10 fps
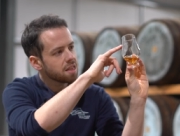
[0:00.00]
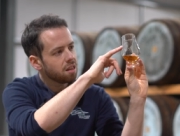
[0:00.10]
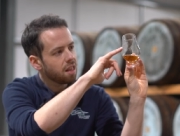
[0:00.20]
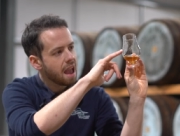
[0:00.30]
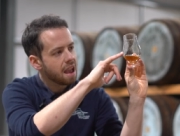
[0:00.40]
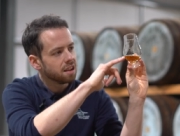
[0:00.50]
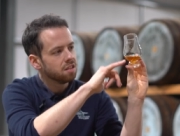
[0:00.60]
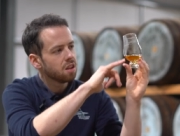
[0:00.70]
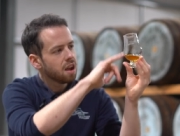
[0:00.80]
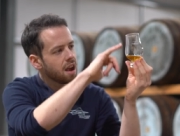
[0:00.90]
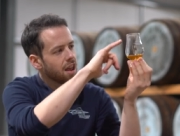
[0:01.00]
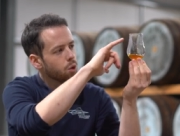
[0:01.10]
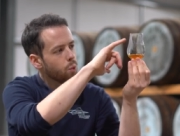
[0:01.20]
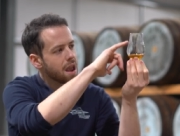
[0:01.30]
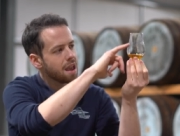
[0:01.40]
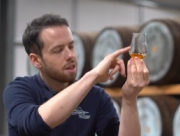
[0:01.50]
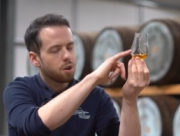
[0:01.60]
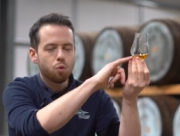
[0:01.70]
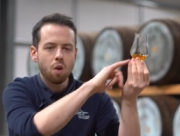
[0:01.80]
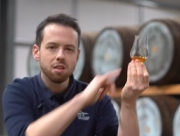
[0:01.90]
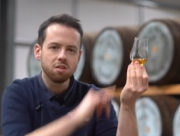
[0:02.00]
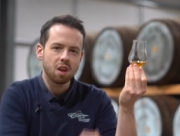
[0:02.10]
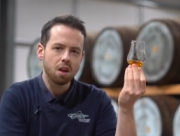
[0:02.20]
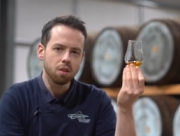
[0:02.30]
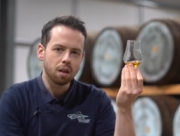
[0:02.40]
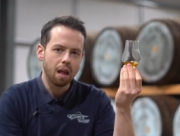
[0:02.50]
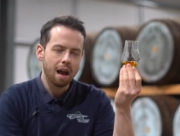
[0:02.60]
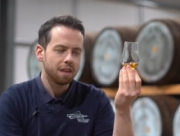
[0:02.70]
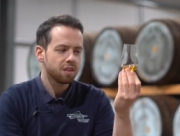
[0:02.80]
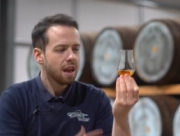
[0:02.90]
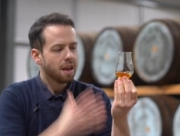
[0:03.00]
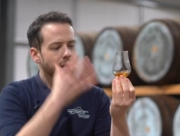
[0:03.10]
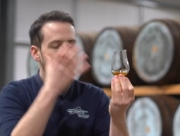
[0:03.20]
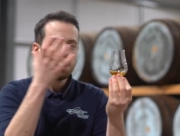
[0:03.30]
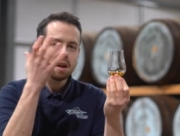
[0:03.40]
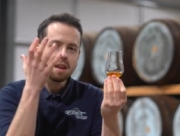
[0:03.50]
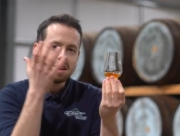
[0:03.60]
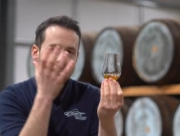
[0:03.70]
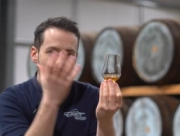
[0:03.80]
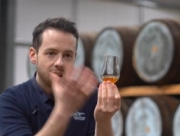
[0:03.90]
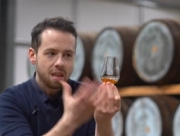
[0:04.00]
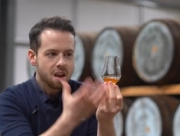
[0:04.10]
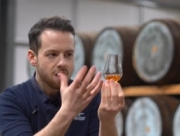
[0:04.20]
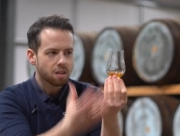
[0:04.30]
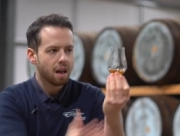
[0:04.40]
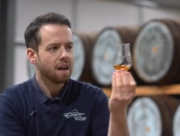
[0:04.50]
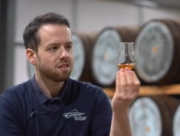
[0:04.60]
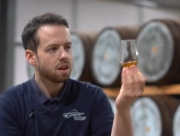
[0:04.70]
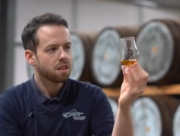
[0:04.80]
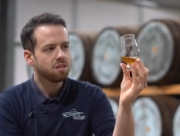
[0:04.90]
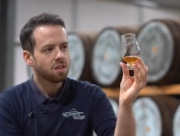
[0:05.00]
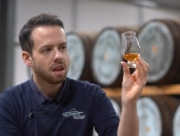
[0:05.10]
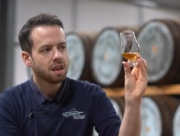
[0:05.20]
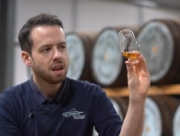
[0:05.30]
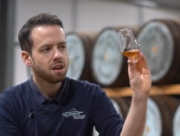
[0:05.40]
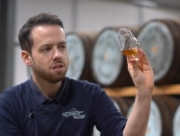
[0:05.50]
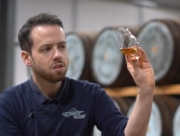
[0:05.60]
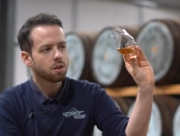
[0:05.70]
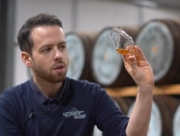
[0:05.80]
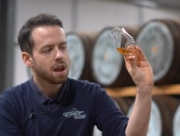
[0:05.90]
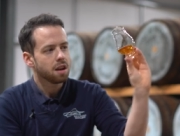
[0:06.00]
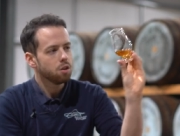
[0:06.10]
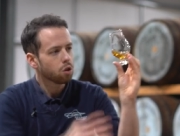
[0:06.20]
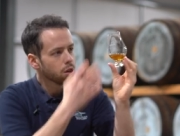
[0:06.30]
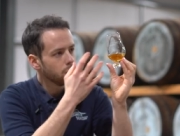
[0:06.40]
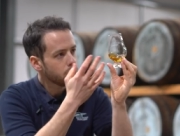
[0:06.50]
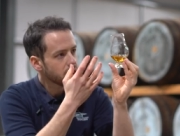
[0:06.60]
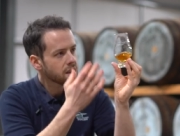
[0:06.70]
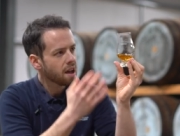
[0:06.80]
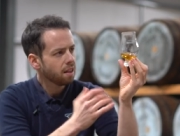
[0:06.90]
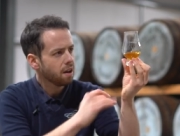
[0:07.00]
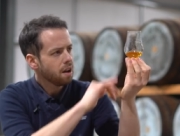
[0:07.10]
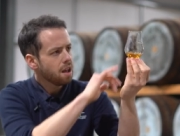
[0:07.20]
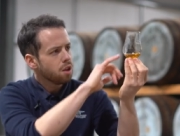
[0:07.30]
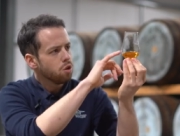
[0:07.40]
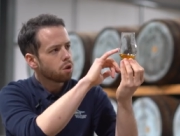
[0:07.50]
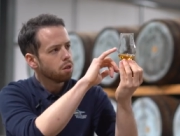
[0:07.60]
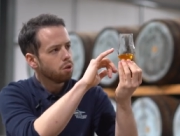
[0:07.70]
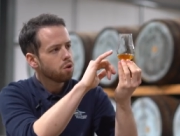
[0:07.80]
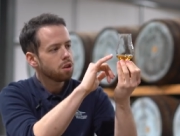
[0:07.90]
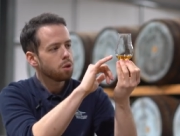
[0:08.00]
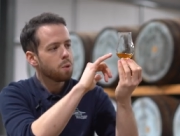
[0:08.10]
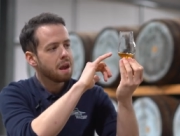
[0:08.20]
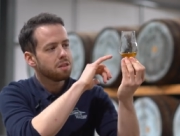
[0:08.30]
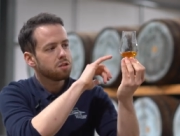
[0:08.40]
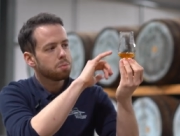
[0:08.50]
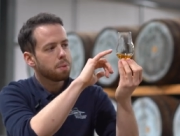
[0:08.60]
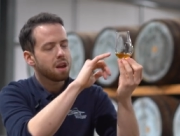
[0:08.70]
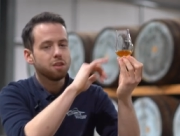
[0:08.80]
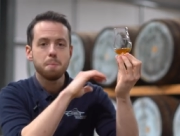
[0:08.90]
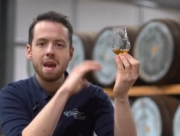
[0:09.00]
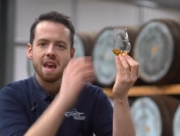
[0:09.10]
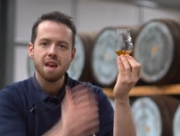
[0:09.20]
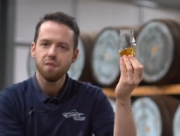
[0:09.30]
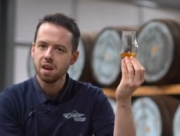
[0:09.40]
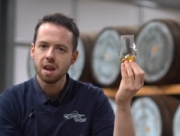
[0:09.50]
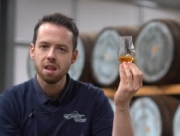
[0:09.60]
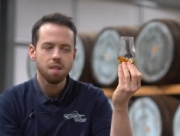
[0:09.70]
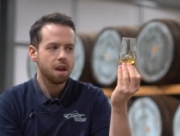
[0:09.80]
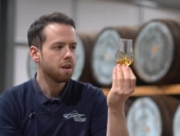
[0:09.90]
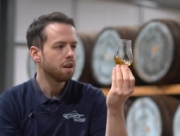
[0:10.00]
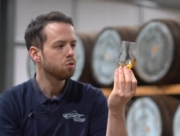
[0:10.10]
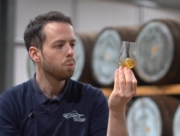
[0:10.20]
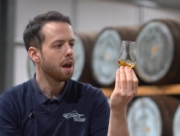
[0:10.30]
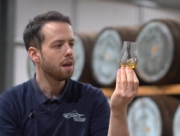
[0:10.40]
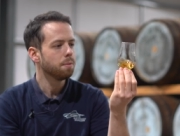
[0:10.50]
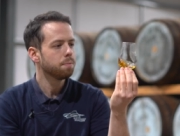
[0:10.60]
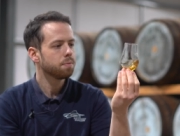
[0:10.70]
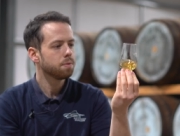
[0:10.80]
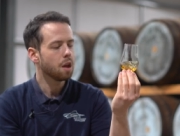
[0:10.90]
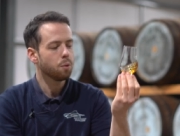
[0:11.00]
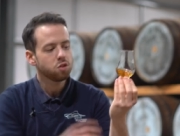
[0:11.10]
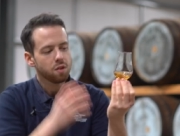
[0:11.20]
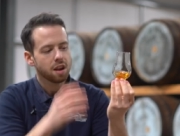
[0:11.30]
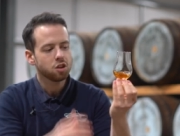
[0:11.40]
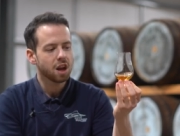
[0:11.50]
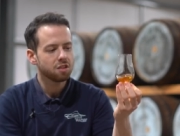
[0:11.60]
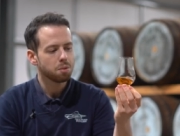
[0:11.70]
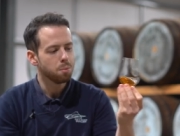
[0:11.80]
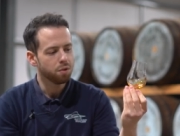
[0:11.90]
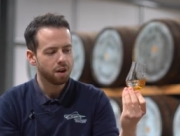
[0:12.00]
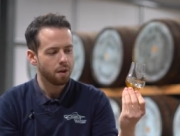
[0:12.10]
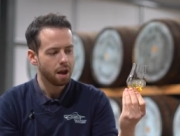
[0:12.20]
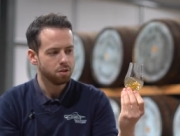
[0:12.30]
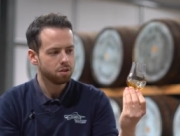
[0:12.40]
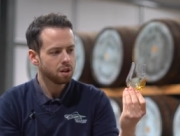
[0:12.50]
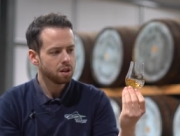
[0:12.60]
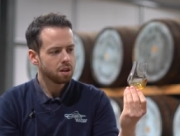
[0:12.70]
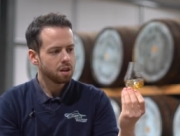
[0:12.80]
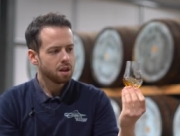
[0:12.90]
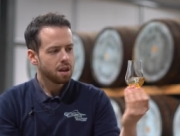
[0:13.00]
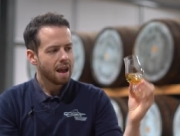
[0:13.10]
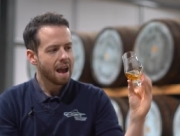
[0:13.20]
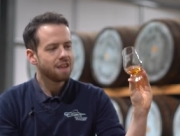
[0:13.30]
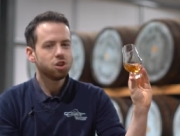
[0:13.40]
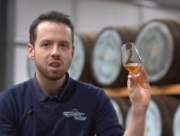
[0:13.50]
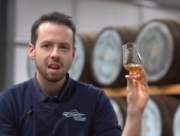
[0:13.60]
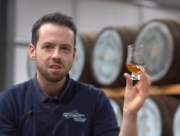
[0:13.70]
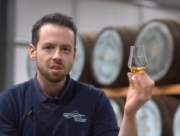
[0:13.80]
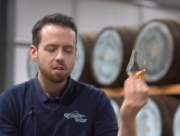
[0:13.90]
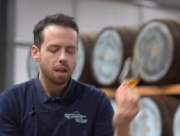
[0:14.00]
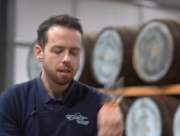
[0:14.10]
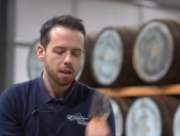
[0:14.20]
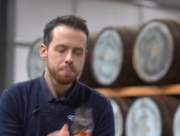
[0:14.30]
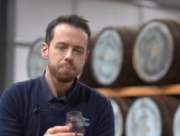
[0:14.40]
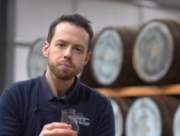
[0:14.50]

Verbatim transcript: at the legs and the way that it runs down the glass. That's why a nice clear glass like these Glencairns are great. You can look at the colour, you can look at the way the spirit is behaving in there as well. Now, once you've had a chance to move it around, agitate it slightly,